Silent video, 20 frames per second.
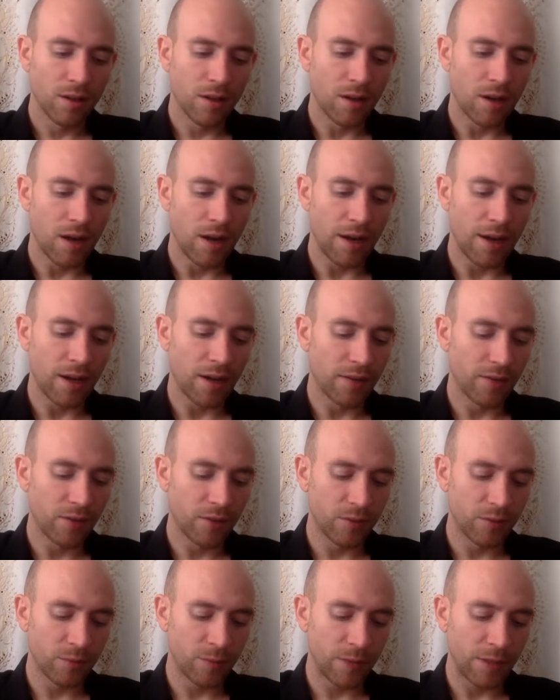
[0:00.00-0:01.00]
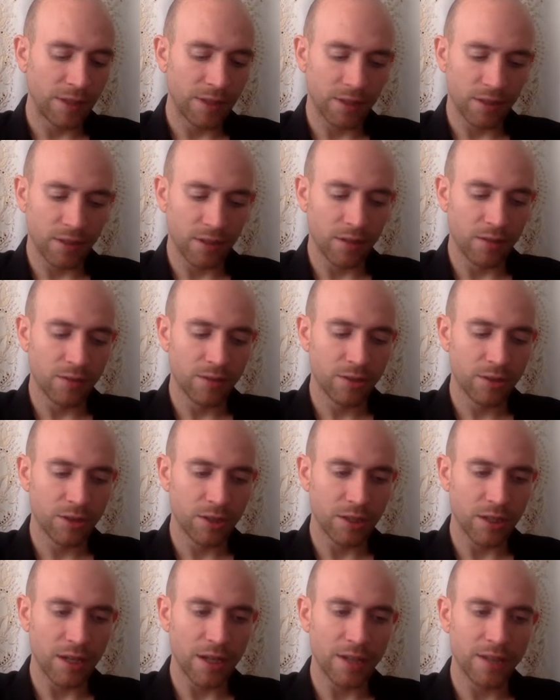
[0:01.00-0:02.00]
I haven't been close to
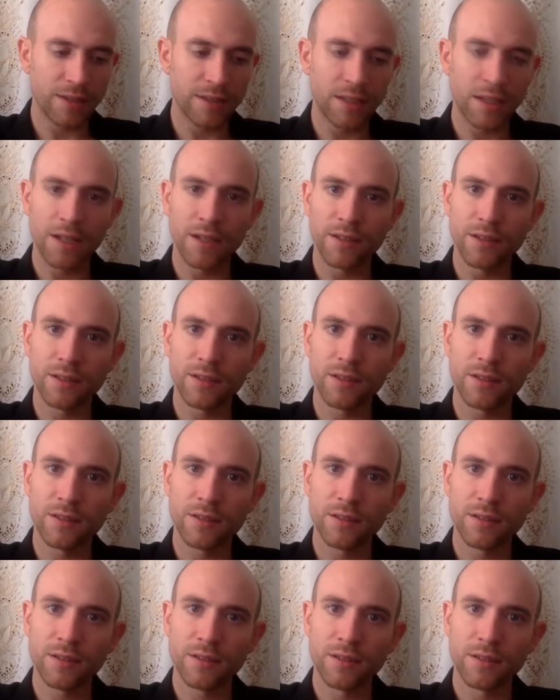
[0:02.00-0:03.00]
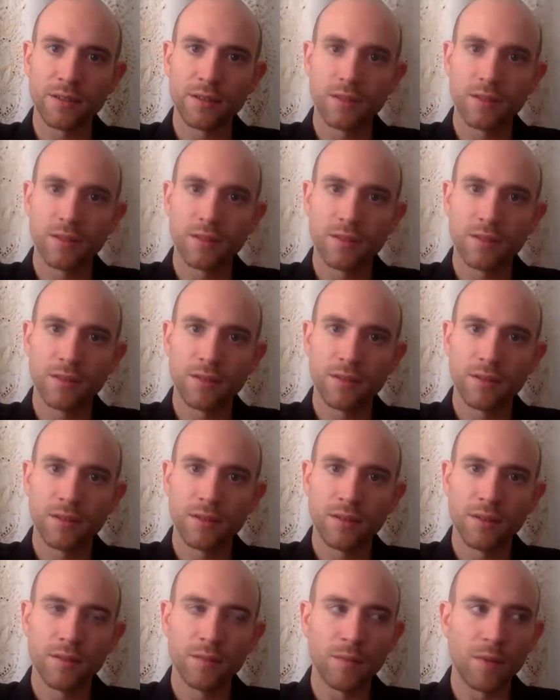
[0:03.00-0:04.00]
that since.
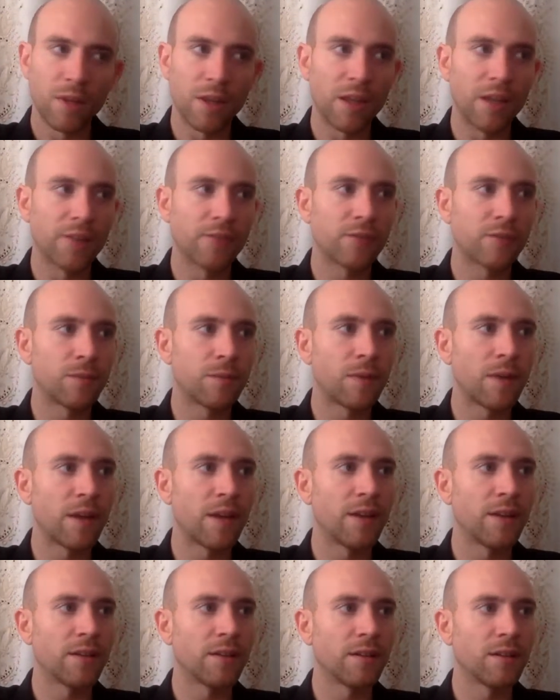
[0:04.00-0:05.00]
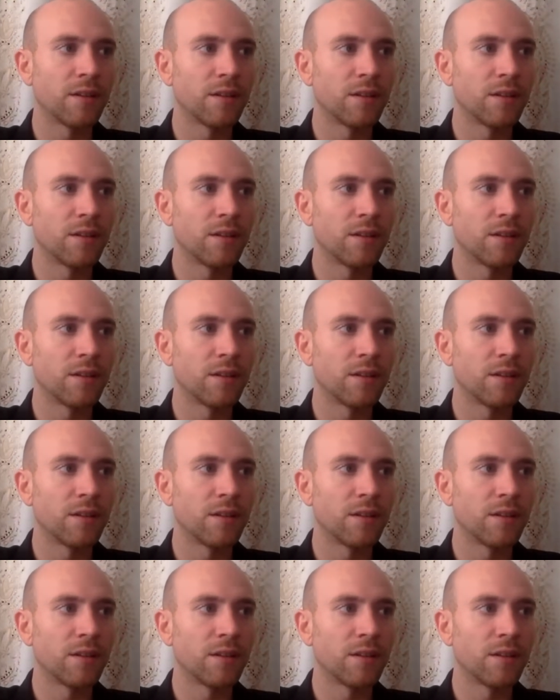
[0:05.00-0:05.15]
My life's been